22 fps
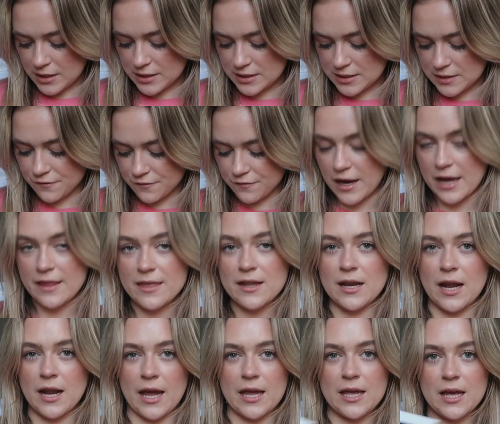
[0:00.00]
Defy the
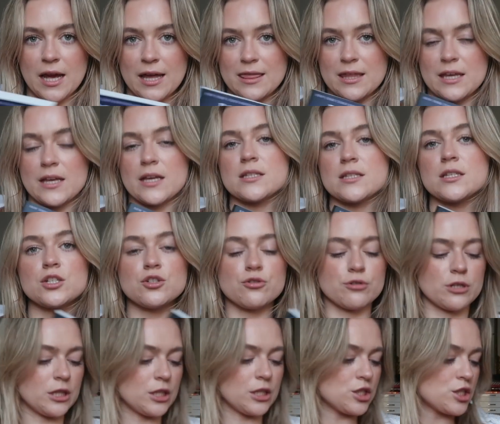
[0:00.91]
Night, I think, is a
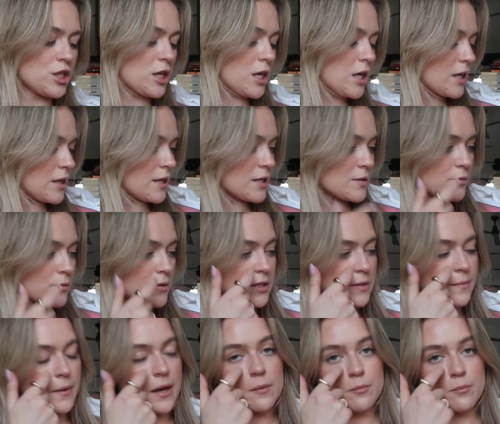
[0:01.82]
trilogy. This one
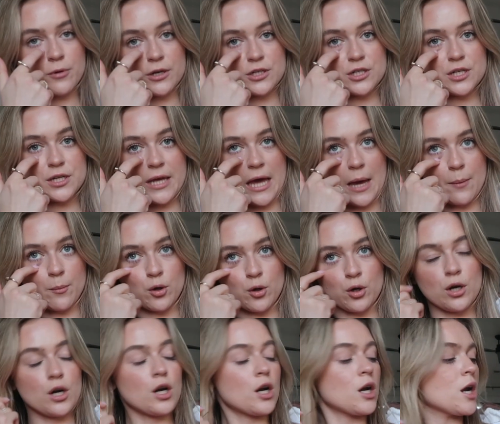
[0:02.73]
is by Bridget
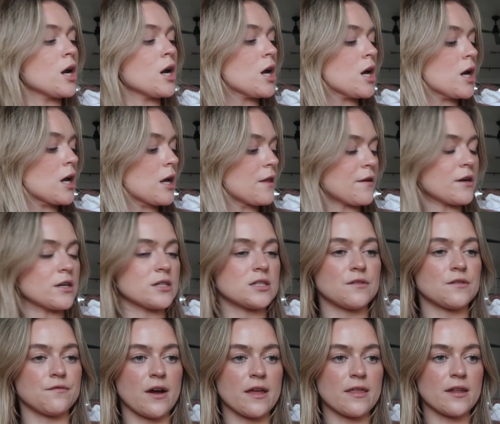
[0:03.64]
Kemmerer. There's
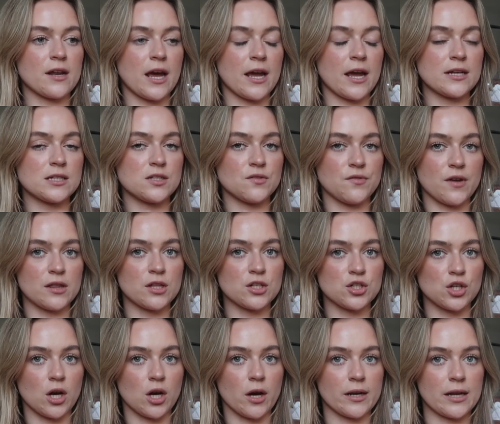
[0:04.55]
Defy the Night, Defend
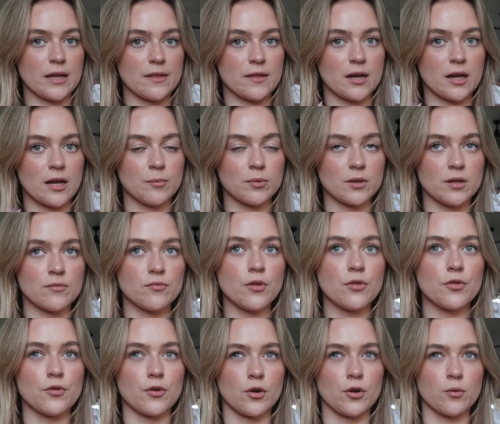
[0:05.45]
the Dawn, and then I believe
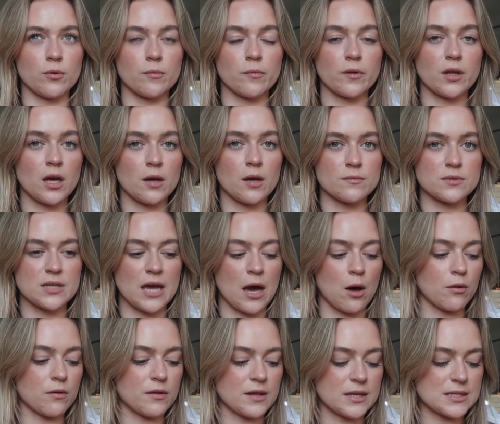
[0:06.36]
the 3rd one comes
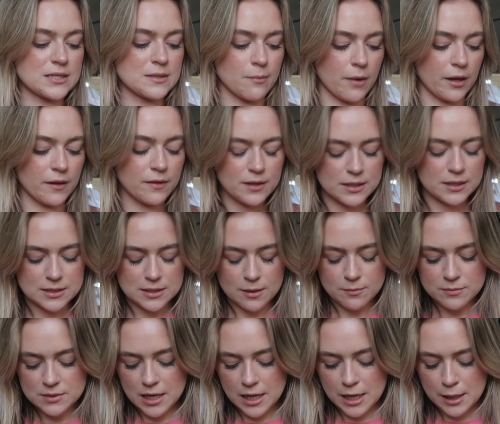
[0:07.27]
out this month
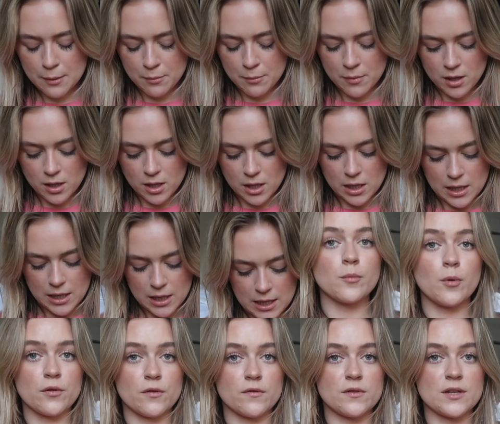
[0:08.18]
sometime. For
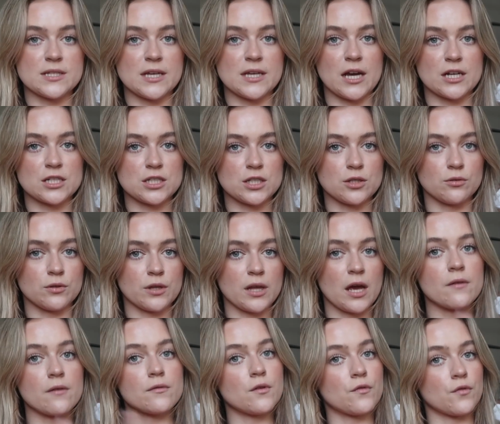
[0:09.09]
both of these, I actually only
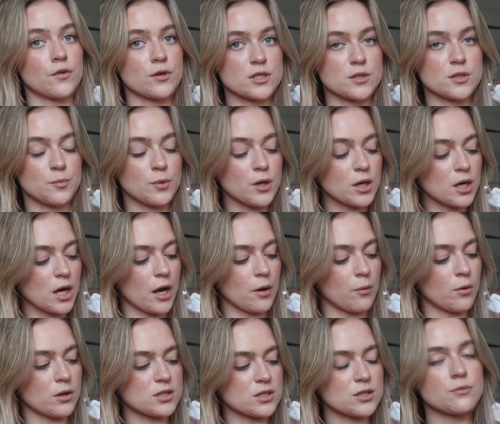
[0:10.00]
have the first book.
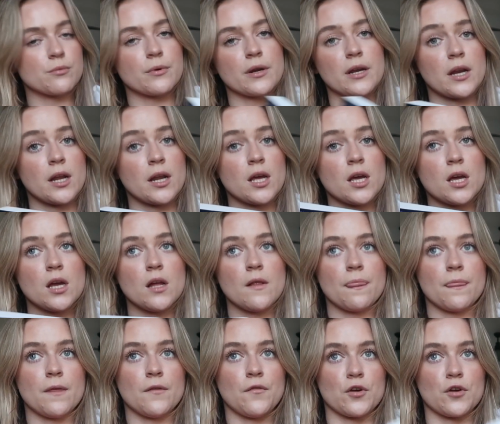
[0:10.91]
I want to read
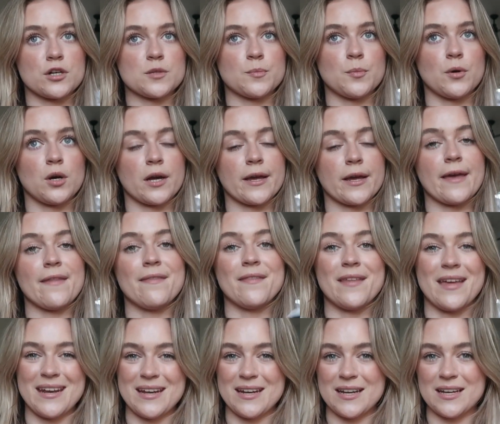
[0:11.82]
the first book and
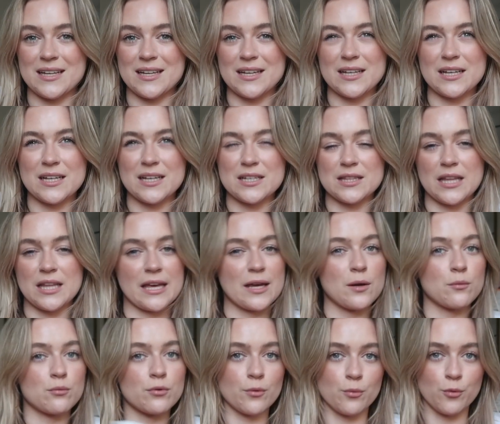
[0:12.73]
then
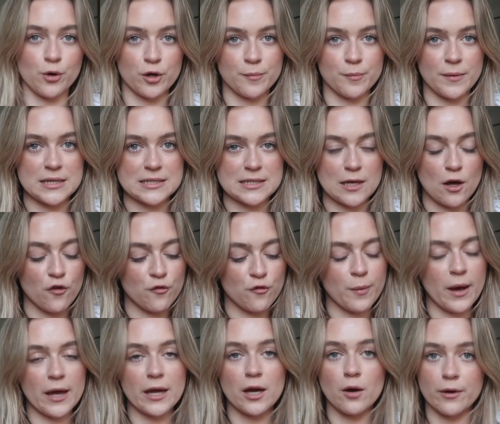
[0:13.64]
like reward myself
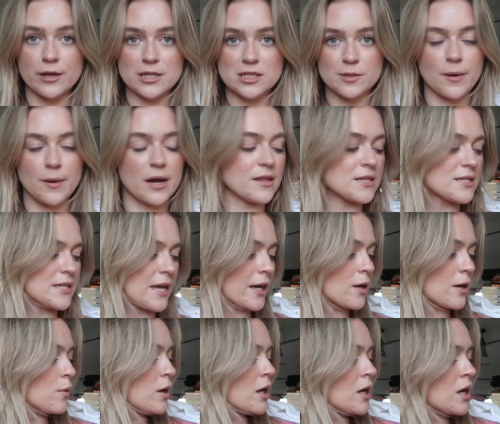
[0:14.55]
by going to buy the
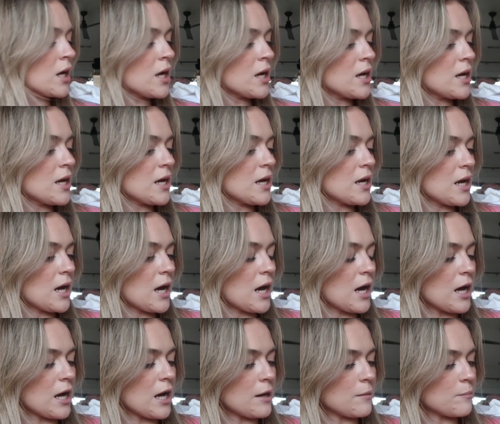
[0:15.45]
second
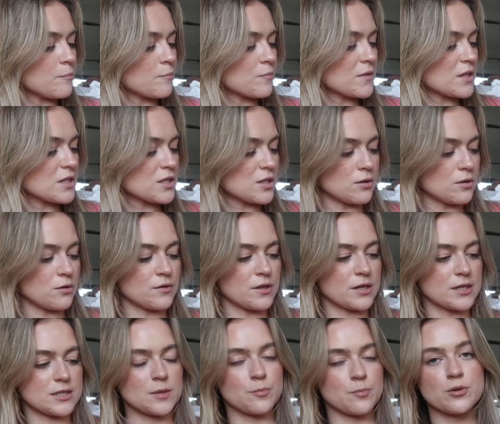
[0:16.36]
one. So
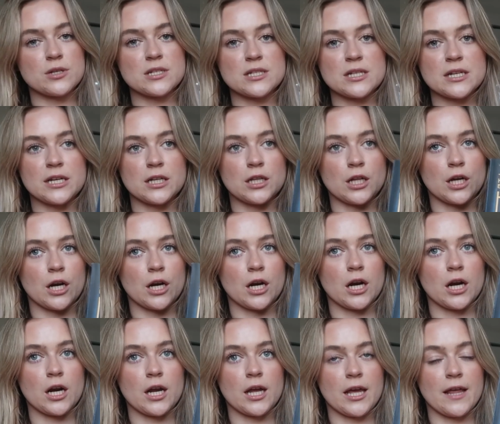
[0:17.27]
there's The Prison
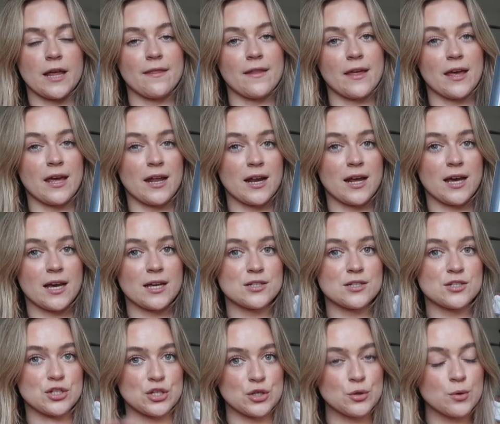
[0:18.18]
Healer and then
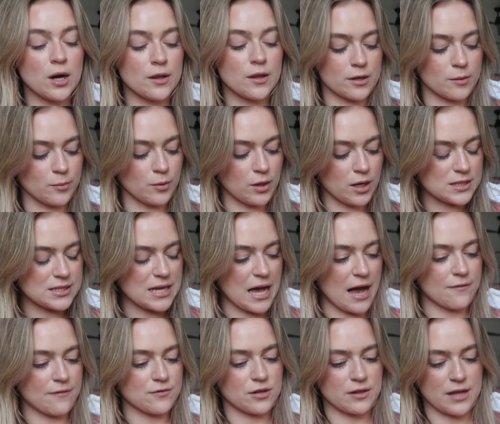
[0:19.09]
2 other books
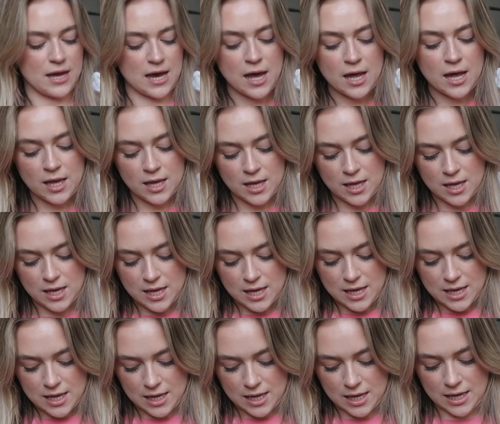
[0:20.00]
after that.
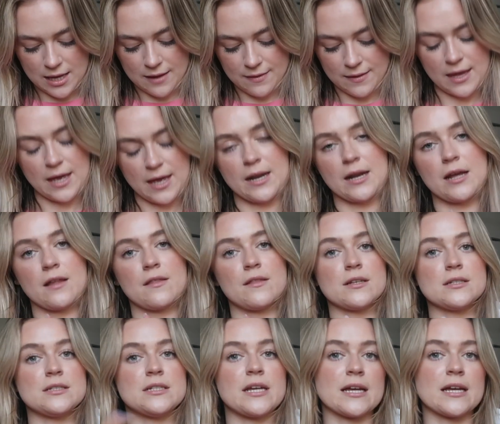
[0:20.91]
And then
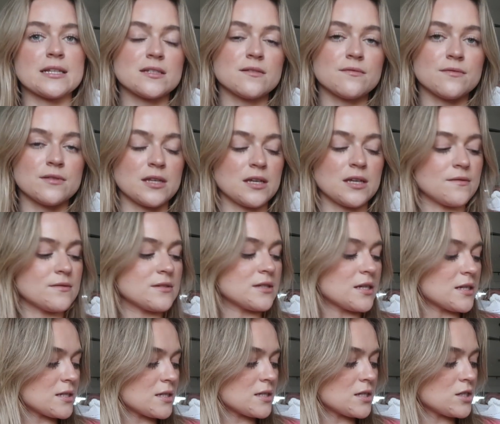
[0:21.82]
The Dance of Thieves.
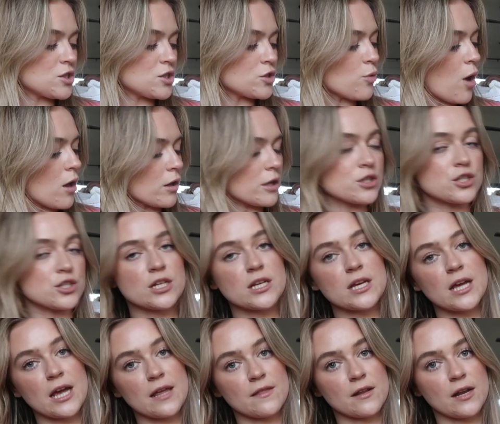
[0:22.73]
This is a
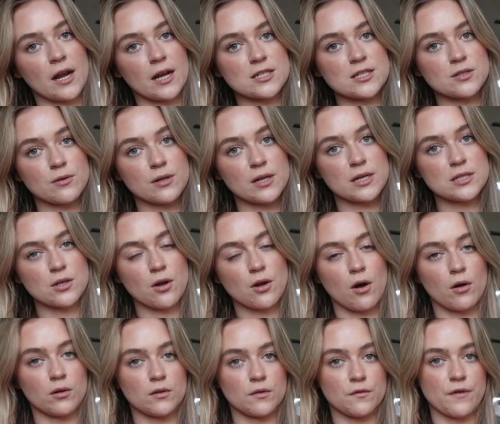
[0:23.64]
duology, and the next one is
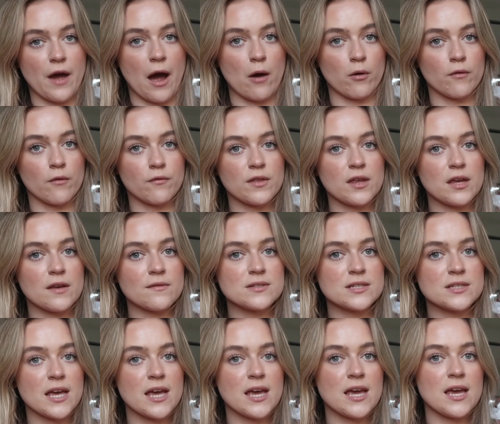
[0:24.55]
called Vow of
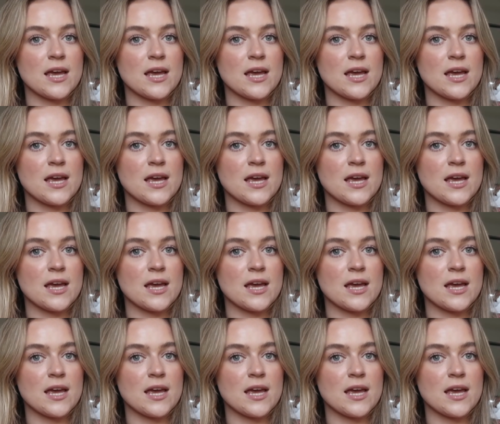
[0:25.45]
Thieves.